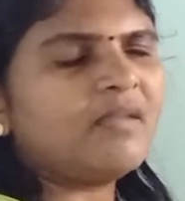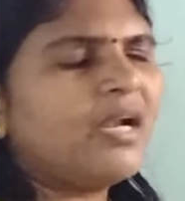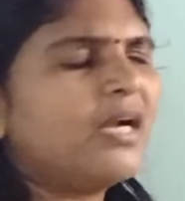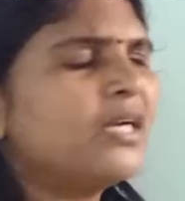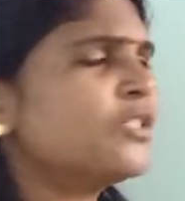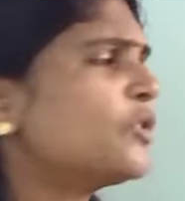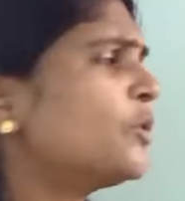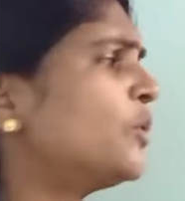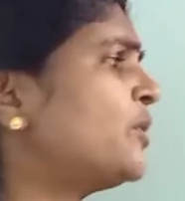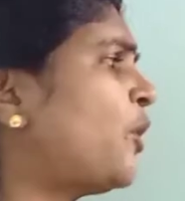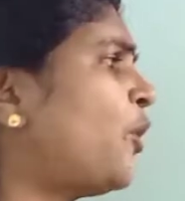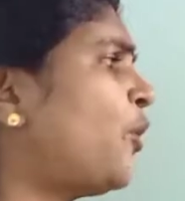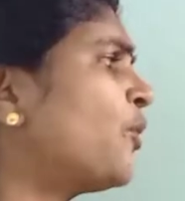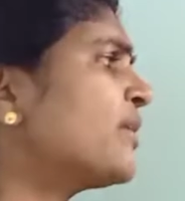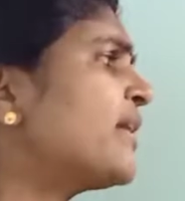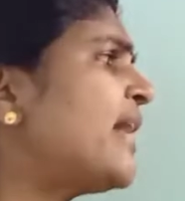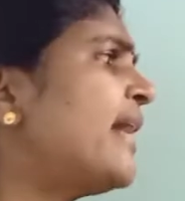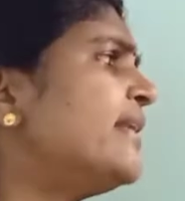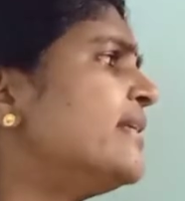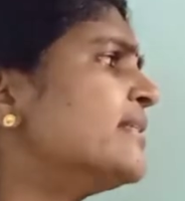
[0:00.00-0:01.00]
Also the
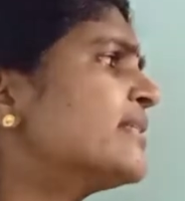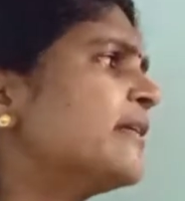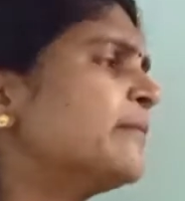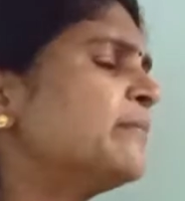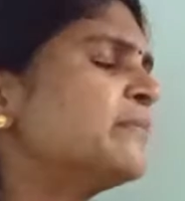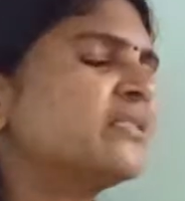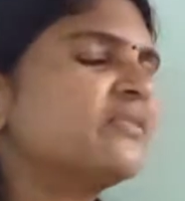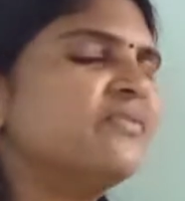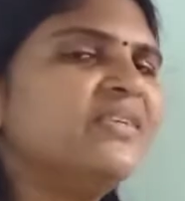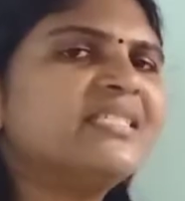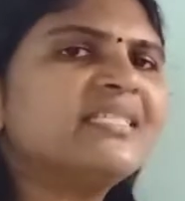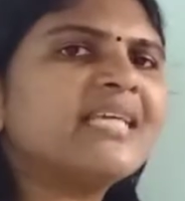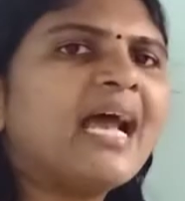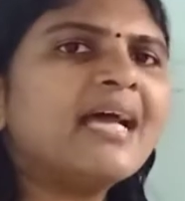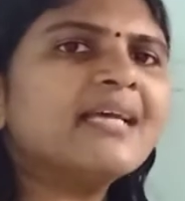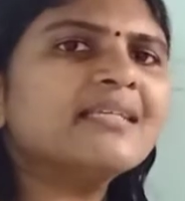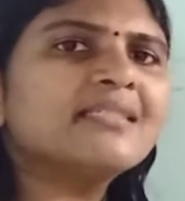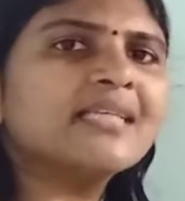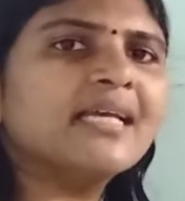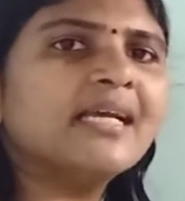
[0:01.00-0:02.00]
organisms which
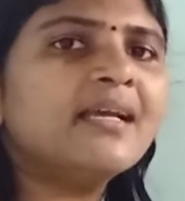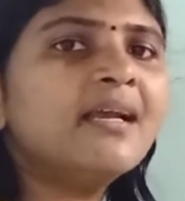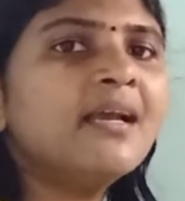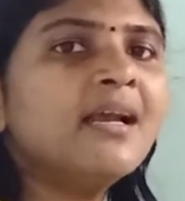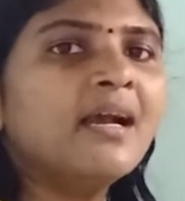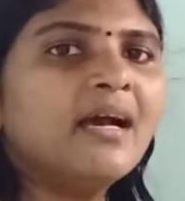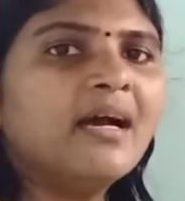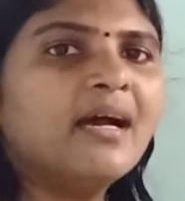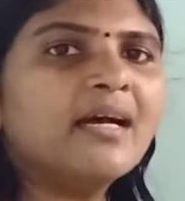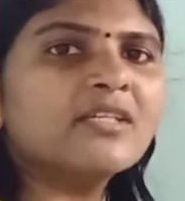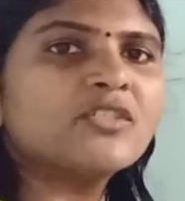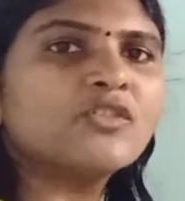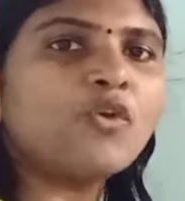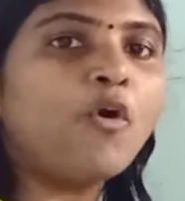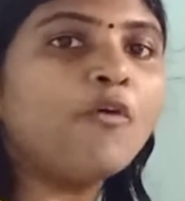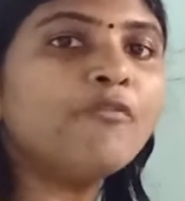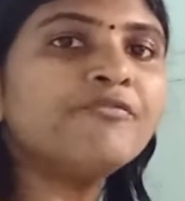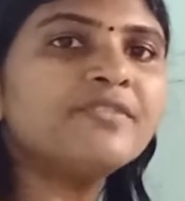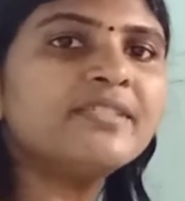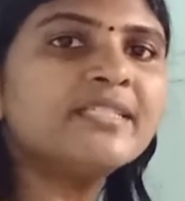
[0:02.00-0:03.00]
has a
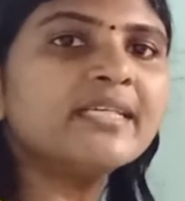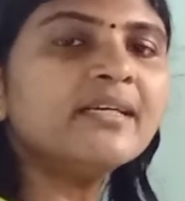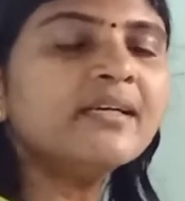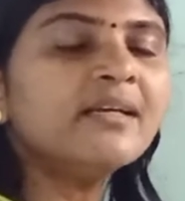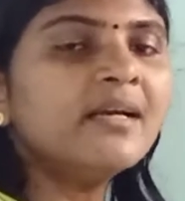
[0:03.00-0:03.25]
soft